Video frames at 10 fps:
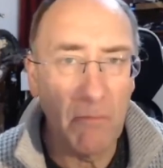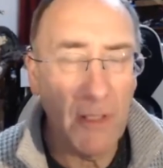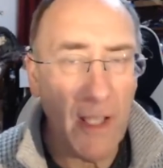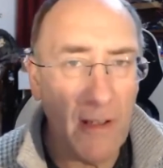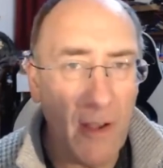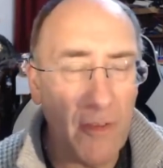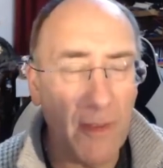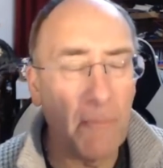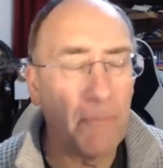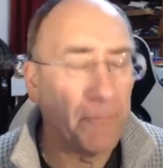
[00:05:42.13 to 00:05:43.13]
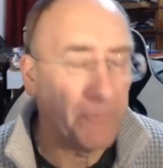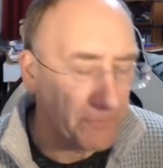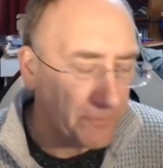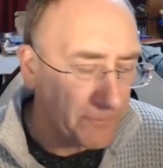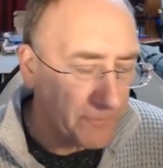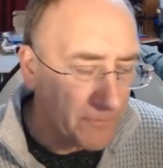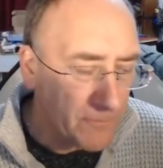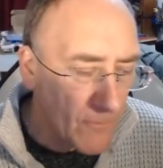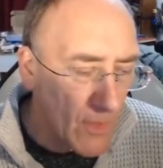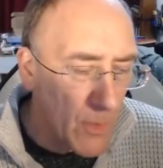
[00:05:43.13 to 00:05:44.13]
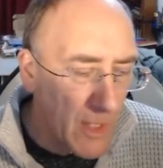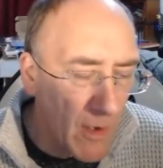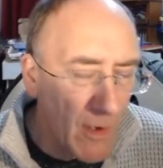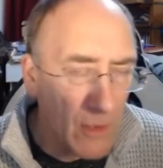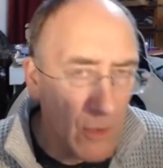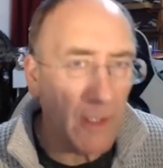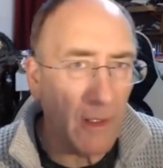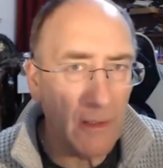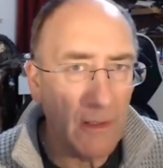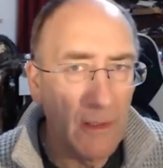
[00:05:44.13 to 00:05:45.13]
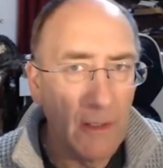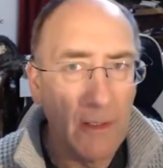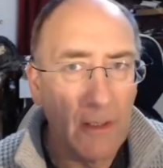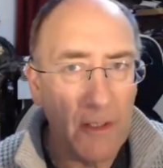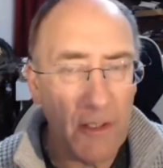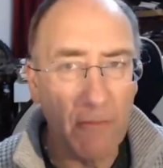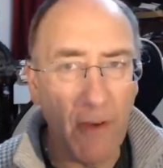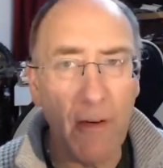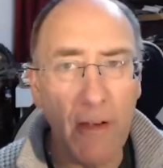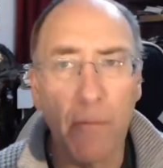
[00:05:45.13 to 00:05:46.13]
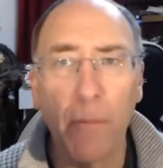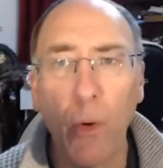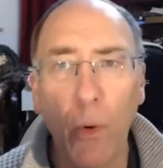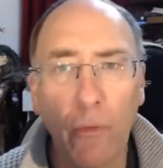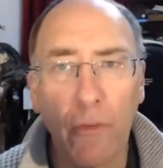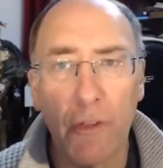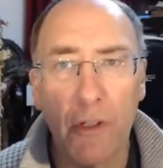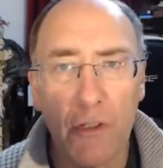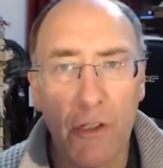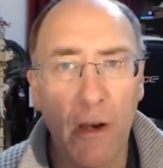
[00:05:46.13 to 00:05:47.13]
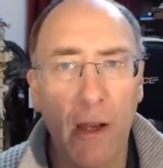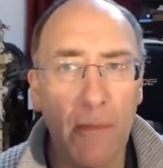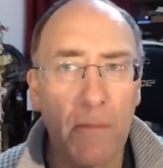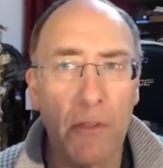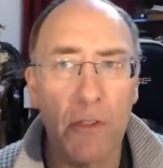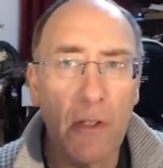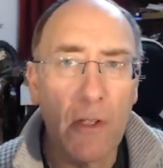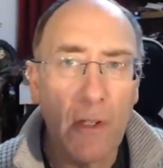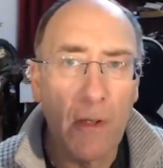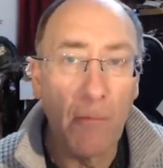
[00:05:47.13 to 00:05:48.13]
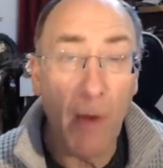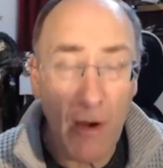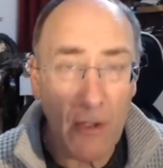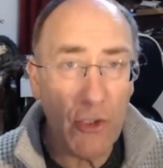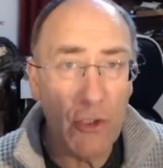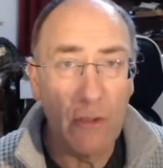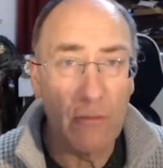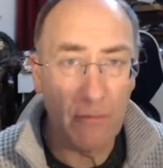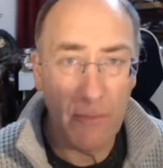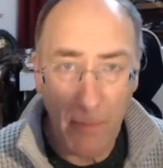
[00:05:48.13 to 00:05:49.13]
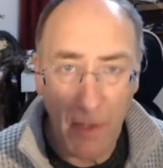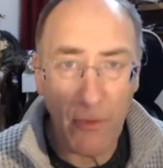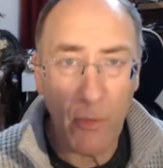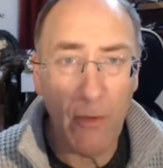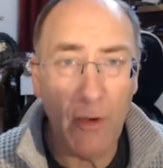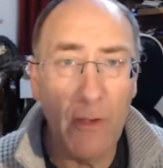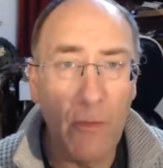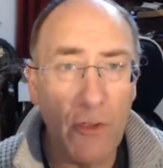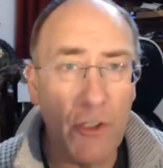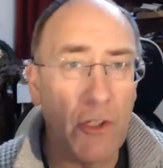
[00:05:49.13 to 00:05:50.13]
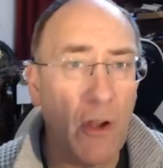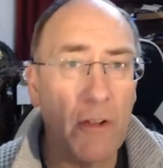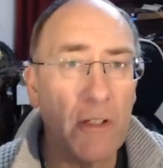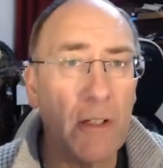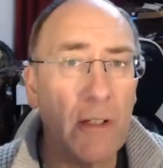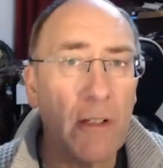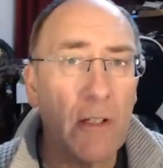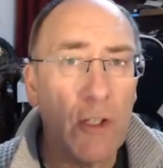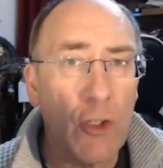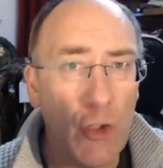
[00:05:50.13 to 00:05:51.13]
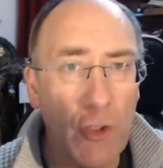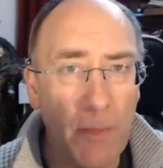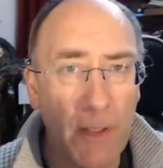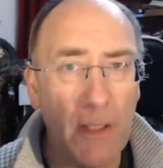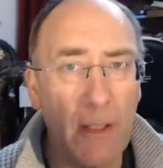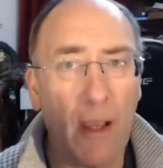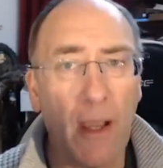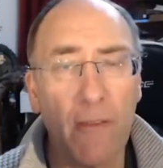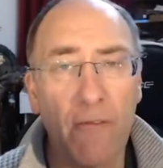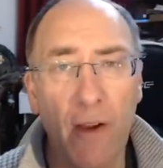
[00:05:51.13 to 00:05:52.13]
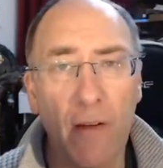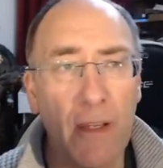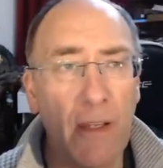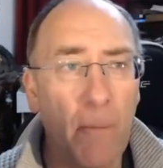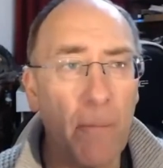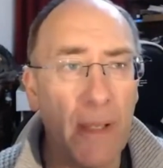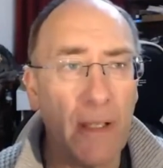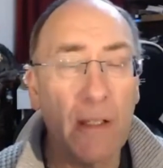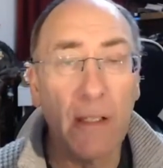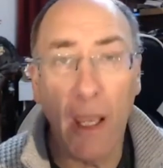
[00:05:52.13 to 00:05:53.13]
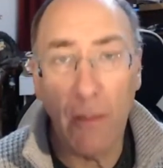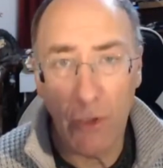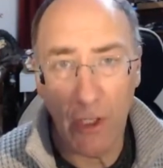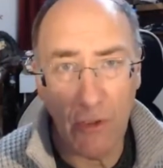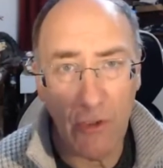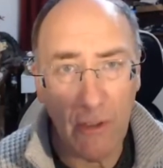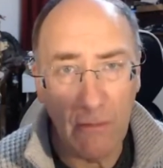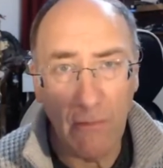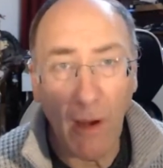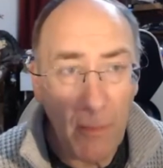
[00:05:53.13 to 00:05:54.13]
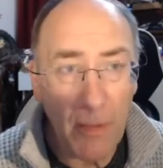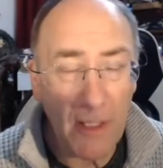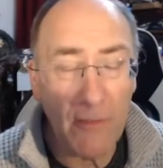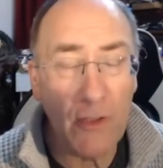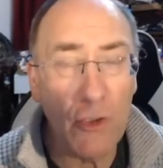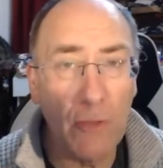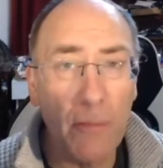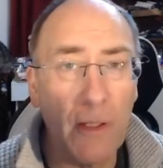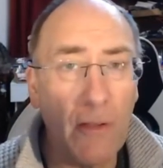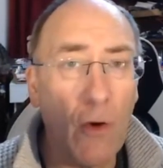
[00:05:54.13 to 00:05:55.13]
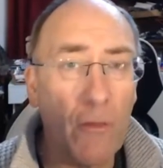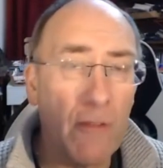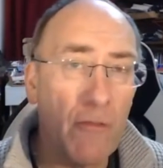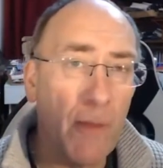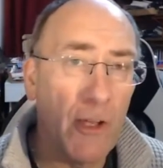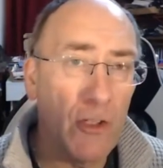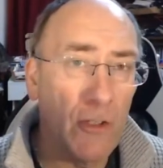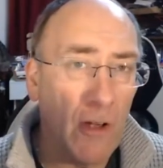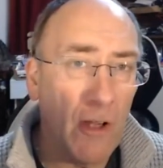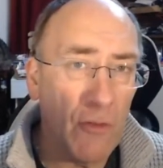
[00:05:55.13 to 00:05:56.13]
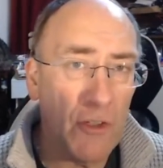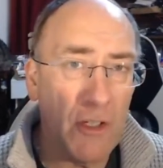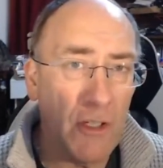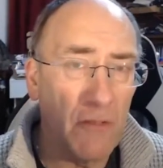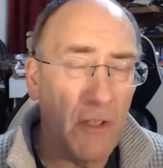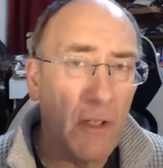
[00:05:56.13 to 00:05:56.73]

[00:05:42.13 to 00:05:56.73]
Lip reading: get nothing. And we are looking at some very important times. March, the month we're in, we've just started it, should be a very big game changer. I believe it should be, on the information that I've received.